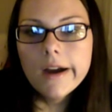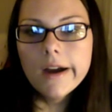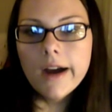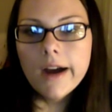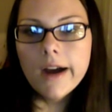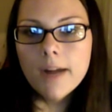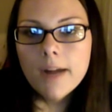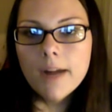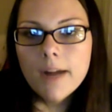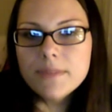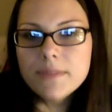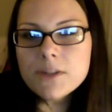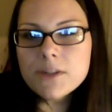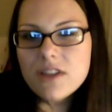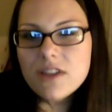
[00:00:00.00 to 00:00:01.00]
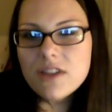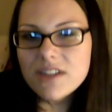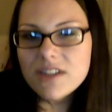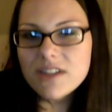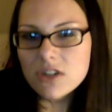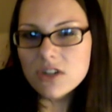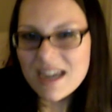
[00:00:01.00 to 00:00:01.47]
Especially if I
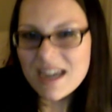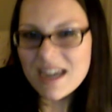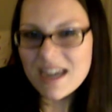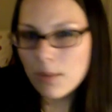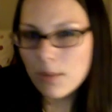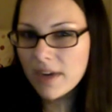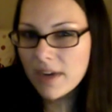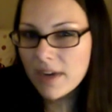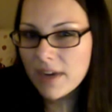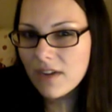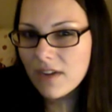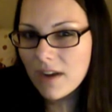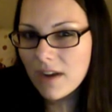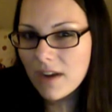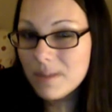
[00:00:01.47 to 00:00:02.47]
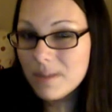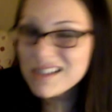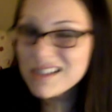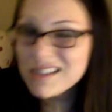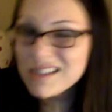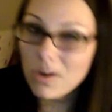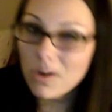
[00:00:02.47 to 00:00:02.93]
start taking prenatal vitamins.
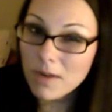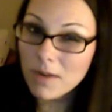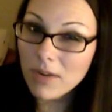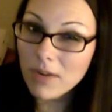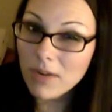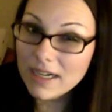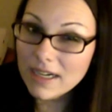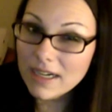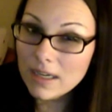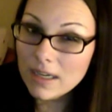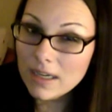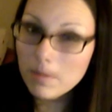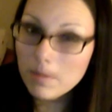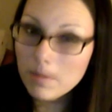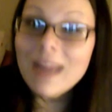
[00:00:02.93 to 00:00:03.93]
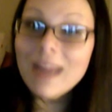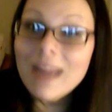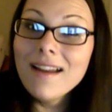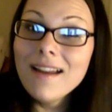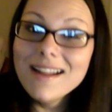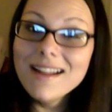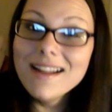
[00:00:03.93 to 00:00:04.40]
No, I'm not pregnant, but
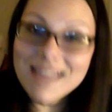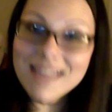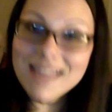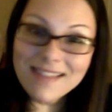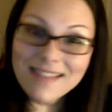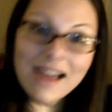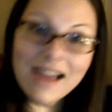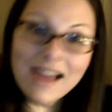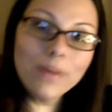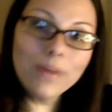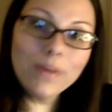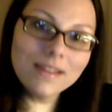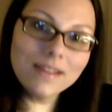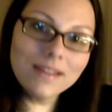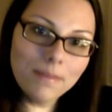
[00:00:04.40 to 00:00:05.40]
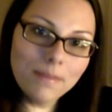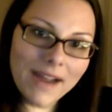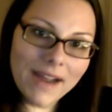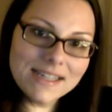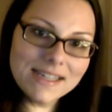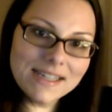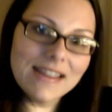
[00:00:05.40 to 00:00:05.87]
taking that with the
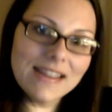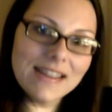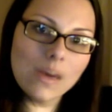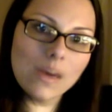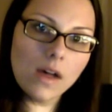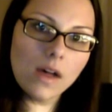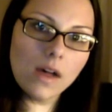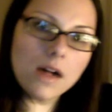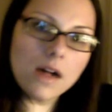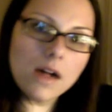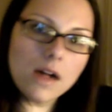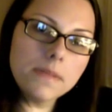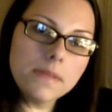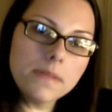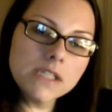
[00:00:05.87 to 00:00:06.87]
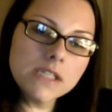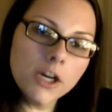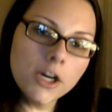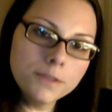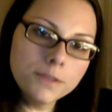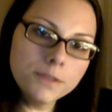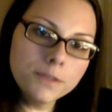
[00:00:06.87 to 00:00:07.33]
biotin I think will help.
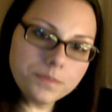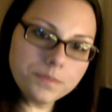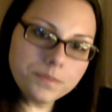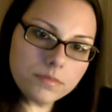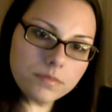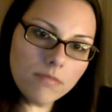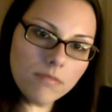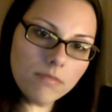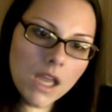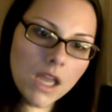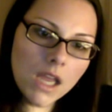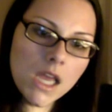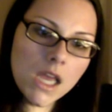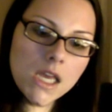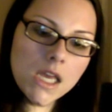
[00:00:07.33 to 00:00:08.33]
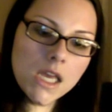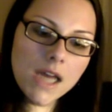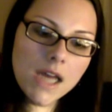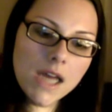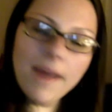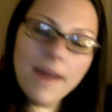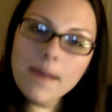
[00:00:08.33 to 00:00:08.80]
So
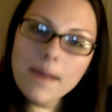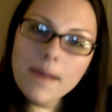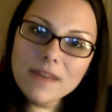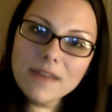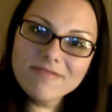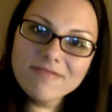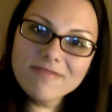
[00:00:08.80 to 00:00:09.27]
I'm happy.